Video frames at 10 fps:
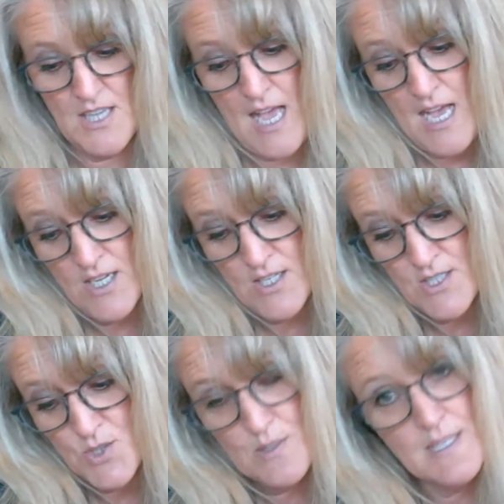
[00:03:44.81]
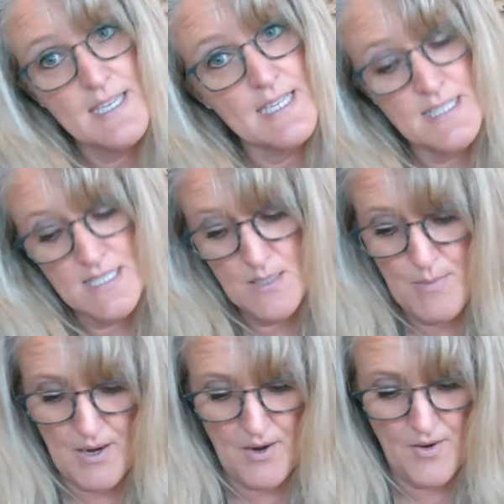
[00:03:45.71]
casually against the
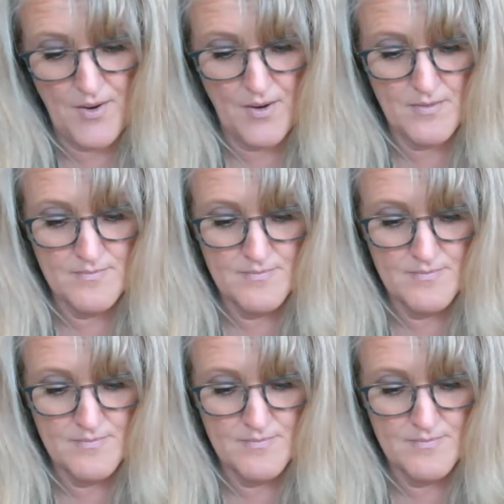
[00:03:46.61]
barrier